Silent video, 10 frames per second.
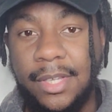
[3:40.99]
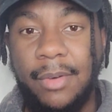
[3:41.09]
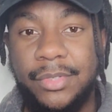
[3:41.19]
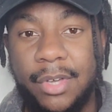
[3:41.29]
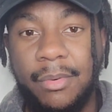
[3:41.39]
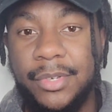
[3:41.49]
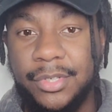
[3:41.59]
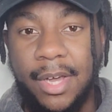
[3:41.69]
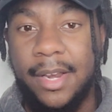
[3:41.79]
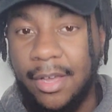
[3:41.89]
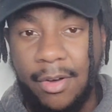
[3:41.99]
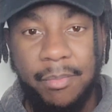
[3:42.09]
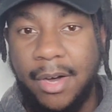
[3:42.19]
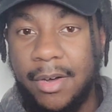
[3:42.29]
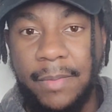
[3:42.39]
I was always trying to help
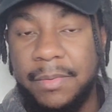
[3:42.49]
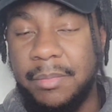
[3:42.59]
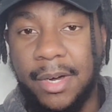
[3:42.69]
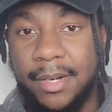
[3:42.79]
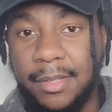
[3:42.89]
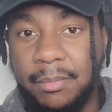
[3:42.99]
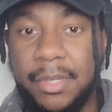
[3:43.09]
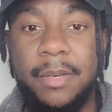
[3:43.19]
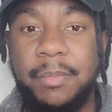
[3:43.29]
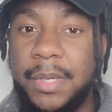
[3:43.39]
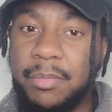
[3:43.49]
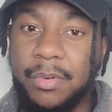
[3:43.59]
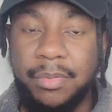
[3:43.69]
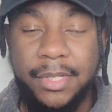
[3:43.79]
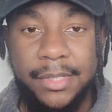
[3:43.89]
out everybody, be a people
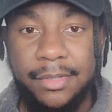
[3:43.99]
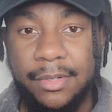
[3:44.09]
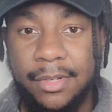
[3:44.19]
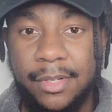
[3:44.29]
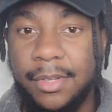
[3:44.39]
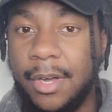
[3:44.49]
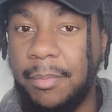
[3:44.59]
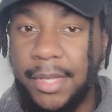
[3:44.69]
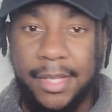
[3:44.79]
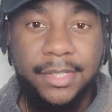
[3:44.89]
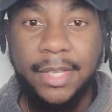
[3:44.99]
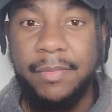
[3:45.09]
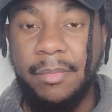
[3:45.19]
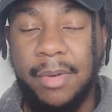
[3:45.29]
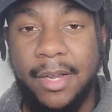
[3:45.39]
pleaser, appease
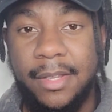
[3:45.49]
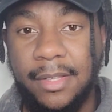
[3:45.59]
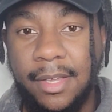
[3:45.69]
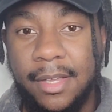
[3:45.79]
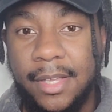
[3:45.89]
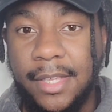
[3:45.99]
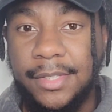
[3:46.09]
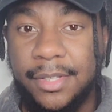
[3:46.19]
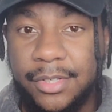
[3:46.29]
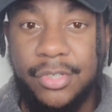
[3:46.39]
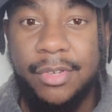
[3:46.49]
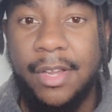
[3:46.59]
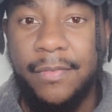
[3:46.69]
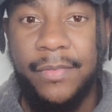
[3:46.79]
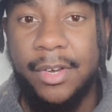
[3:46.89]
everybody, instead of just
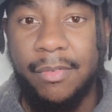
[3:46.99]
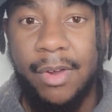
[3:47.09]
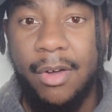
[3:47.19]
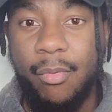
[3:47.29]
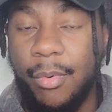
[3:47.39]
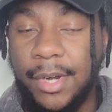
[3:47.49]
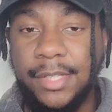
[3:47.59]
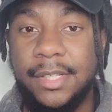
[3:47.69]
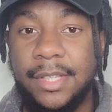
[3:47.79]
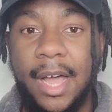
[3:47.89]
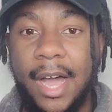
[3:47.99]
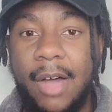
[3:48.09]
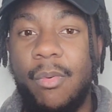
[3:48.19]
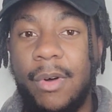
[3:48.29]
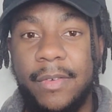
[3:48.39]
trying to figure out what is it that I
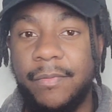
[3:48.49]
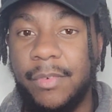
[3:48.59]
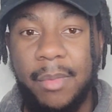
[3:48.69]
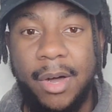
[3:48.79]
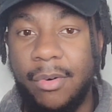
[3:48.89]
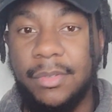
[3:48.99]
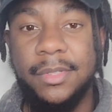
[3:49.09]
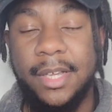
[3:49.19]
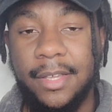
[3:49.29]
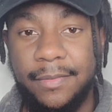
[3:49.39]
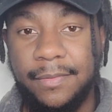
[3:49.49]
want from my own life.